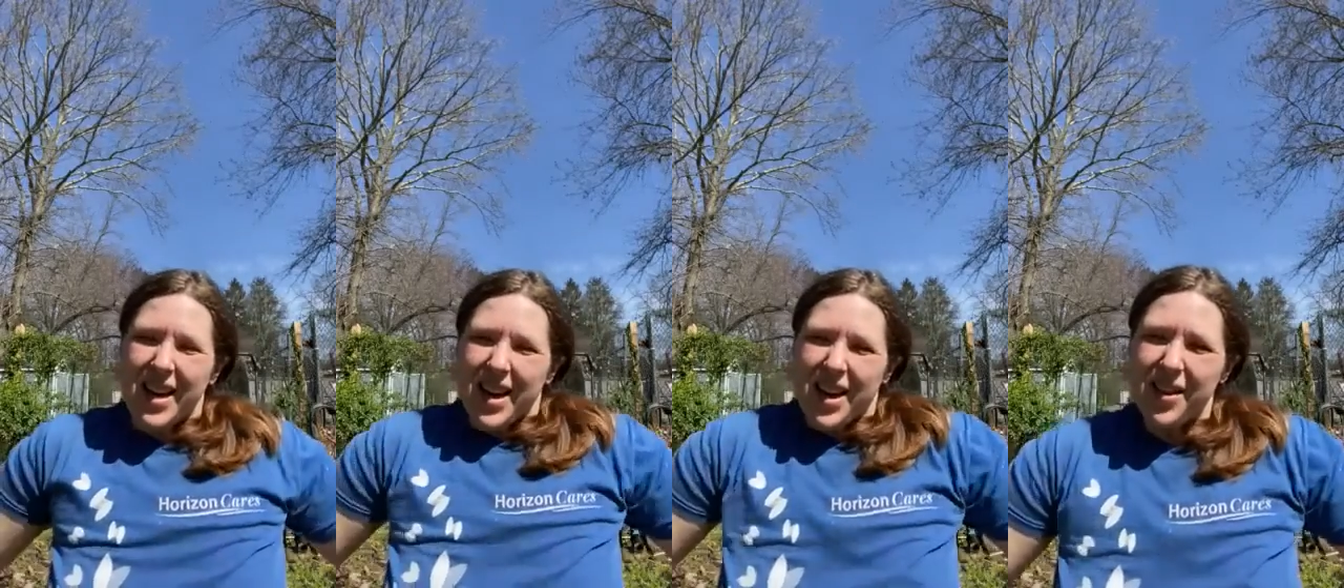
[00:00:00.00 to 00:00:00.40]

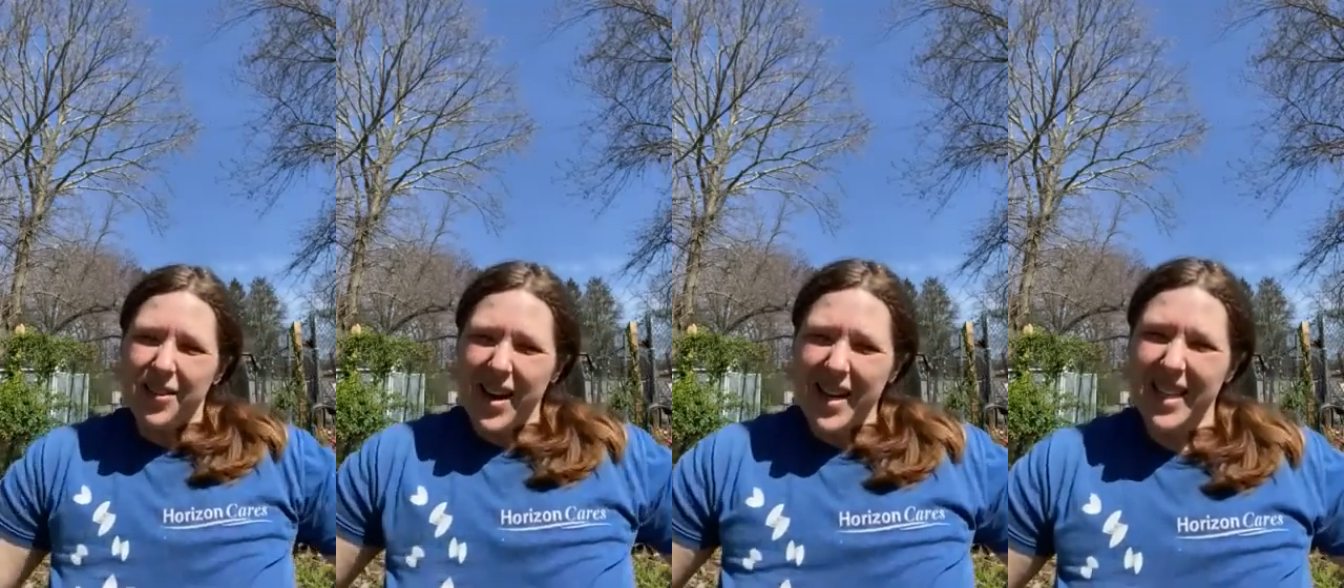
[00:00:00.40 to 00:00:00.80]
All
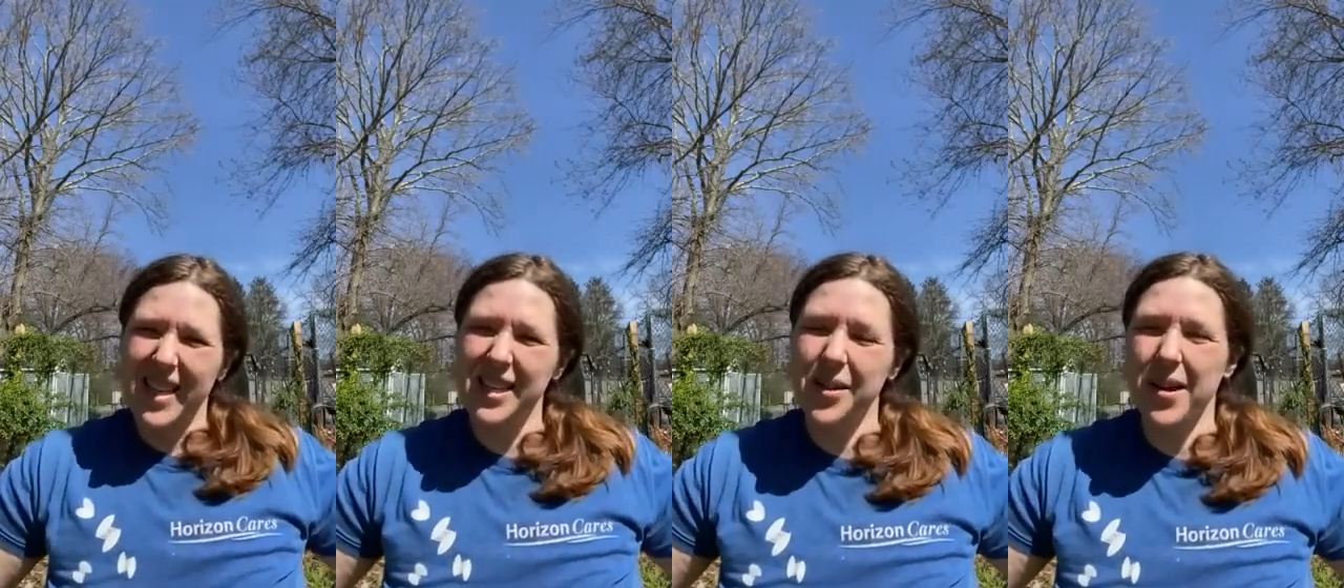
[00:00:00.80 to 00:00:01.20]
right,
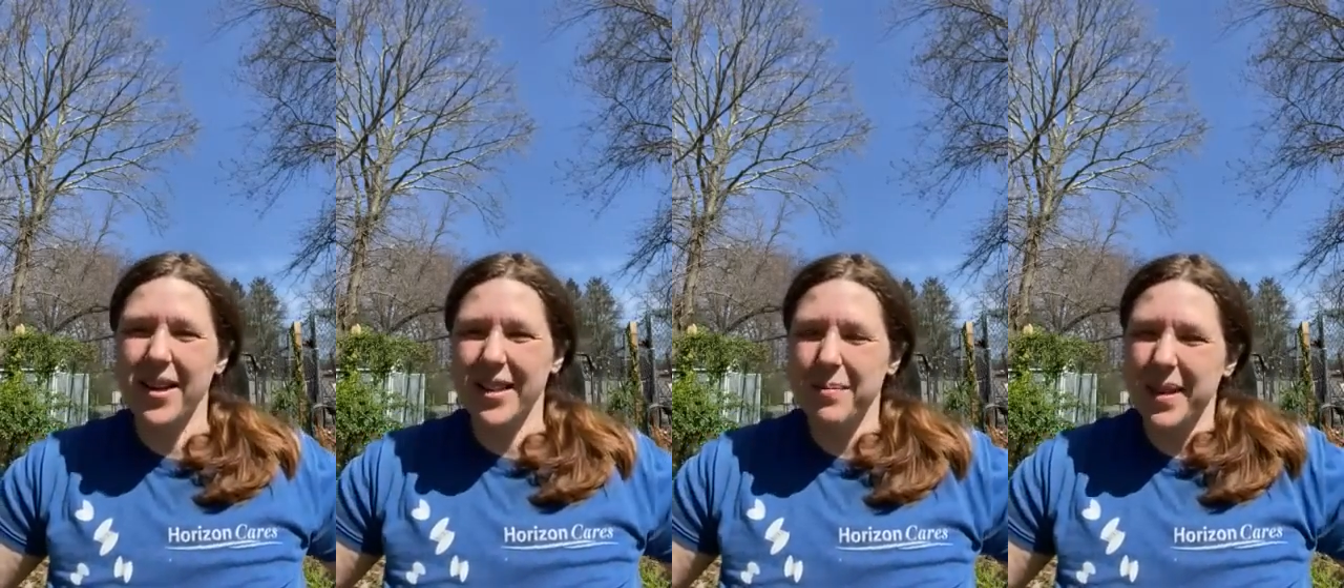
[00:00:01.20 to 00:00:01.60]
so
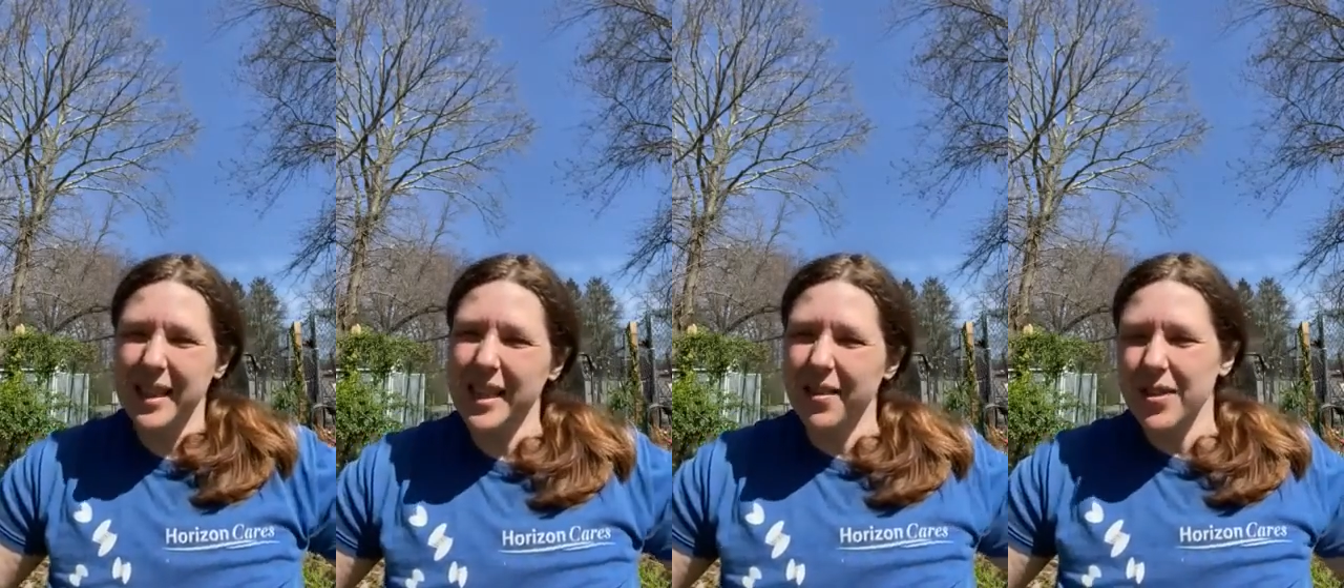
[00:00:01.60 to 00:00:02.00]
all of the big
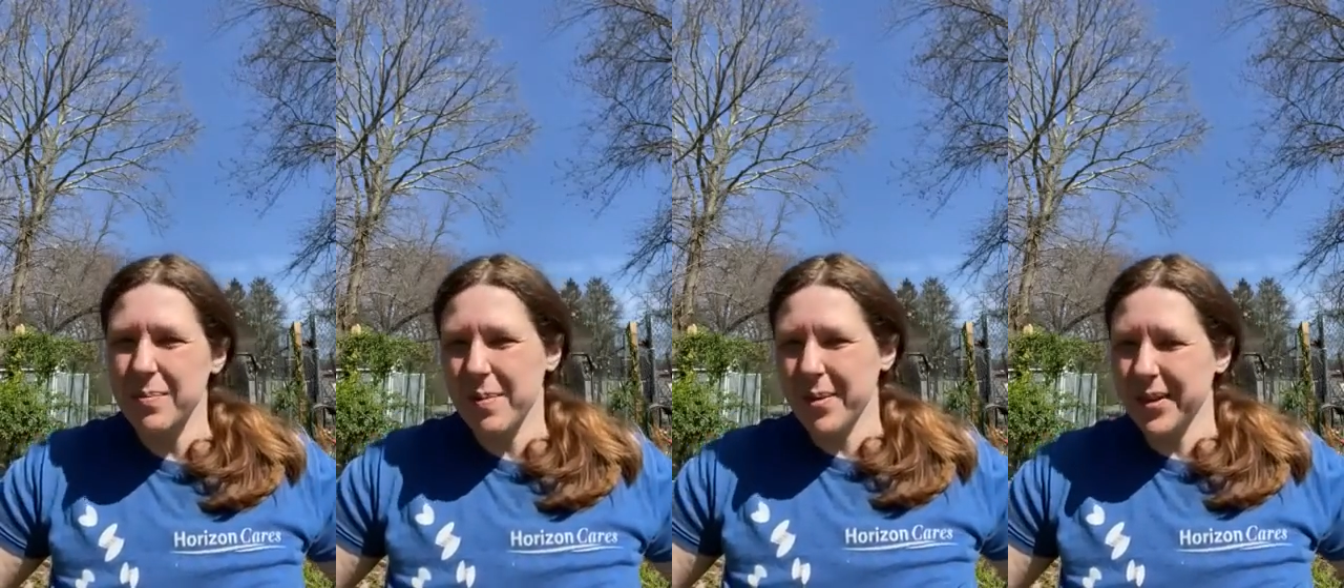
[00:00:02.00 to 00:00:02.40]
stuff has
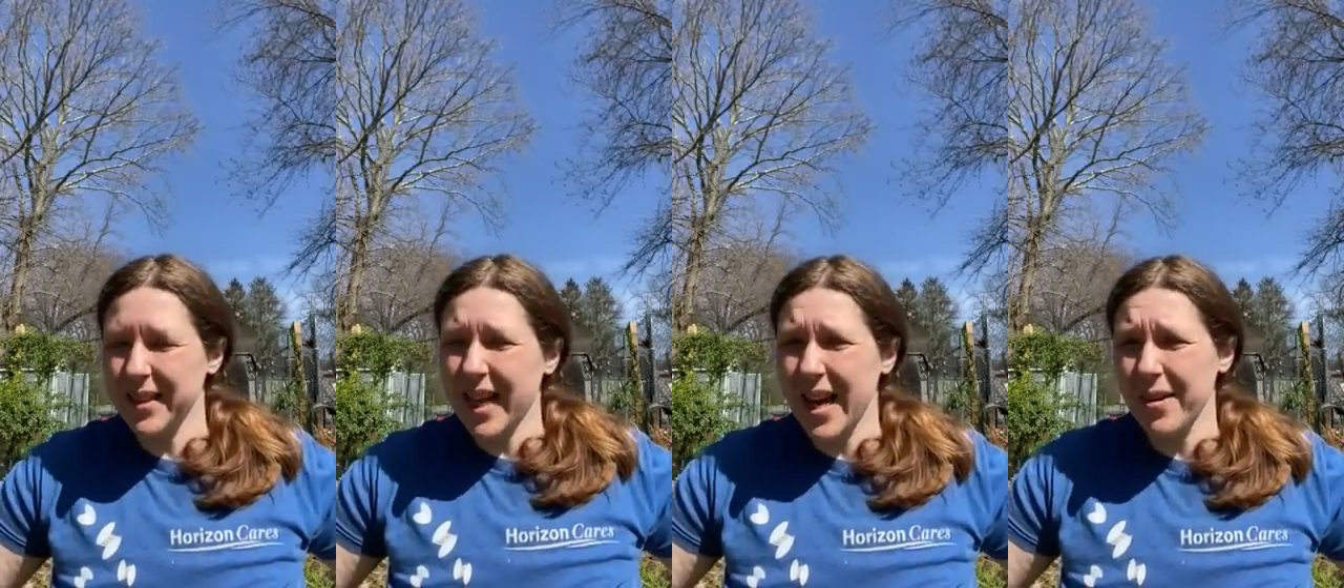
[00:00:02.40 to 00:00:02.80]
been
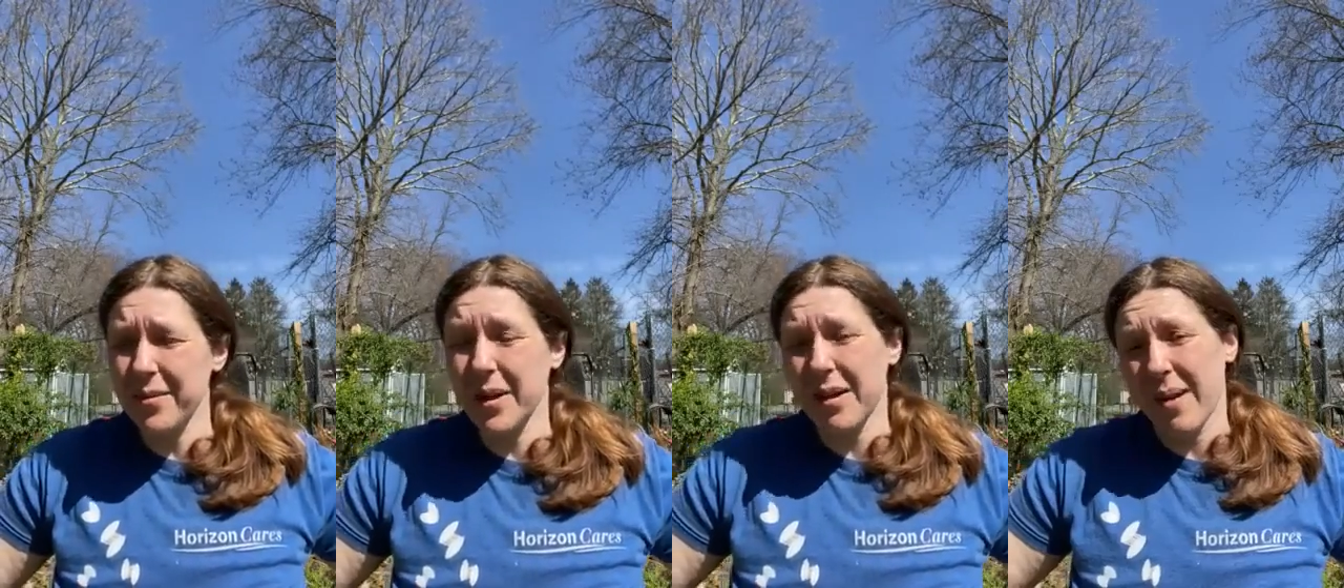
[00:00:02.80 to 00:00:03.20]
pulled out,
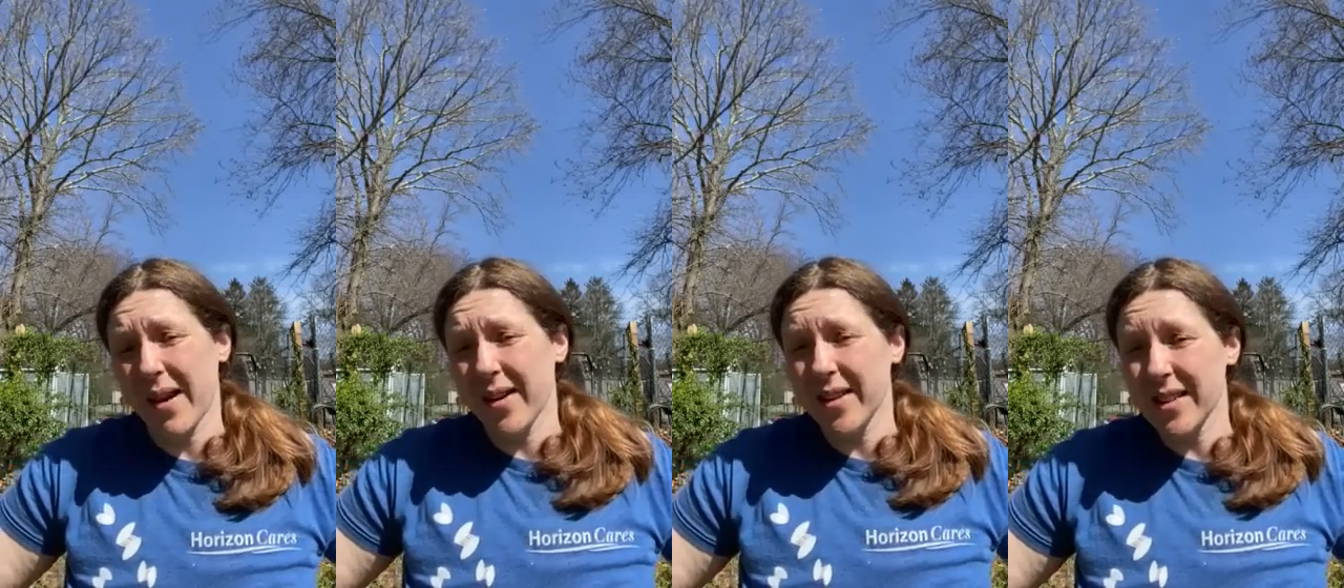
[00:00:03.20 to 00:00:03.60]
weed
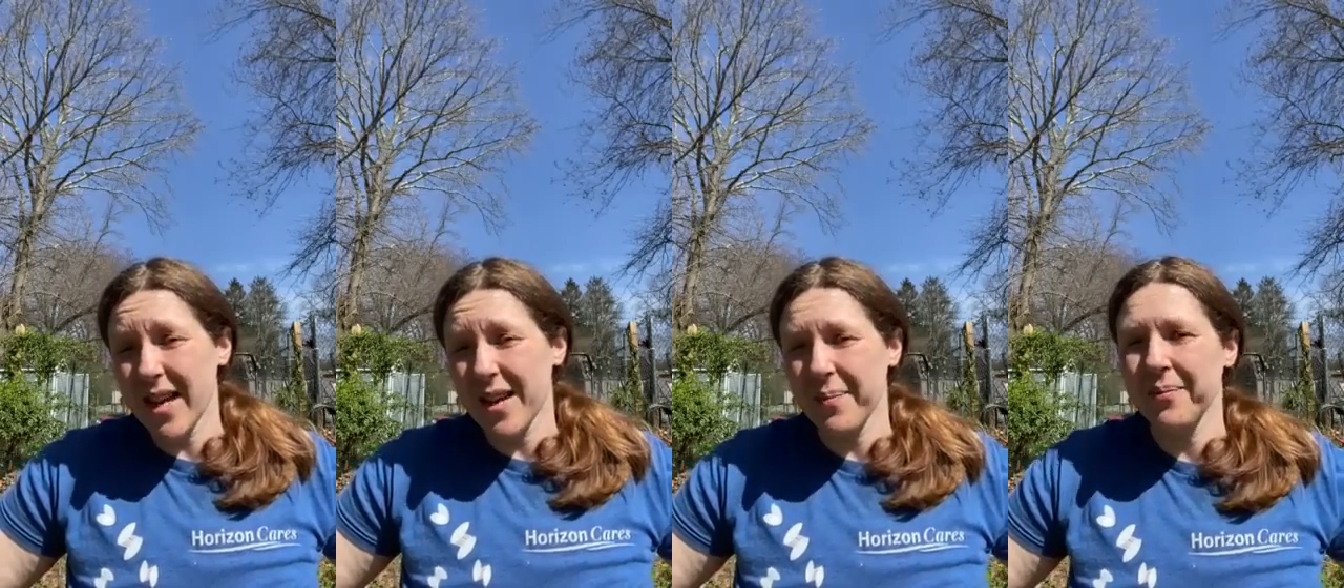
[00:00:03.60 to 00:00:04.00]
barriers
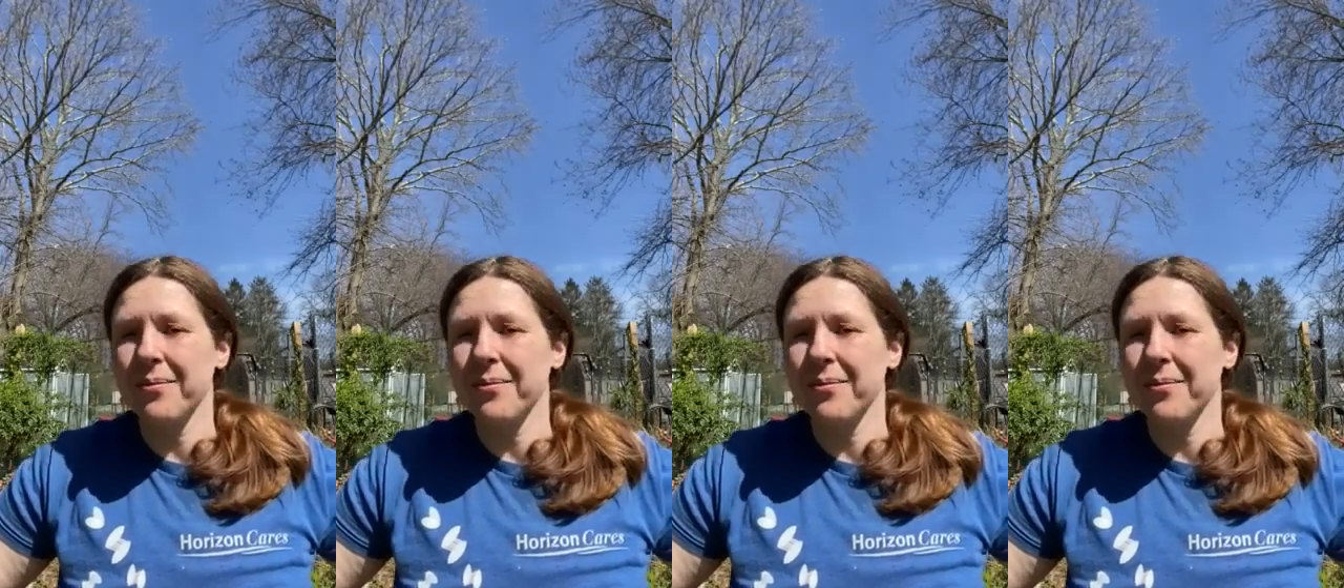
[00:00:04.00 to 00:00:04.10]
up.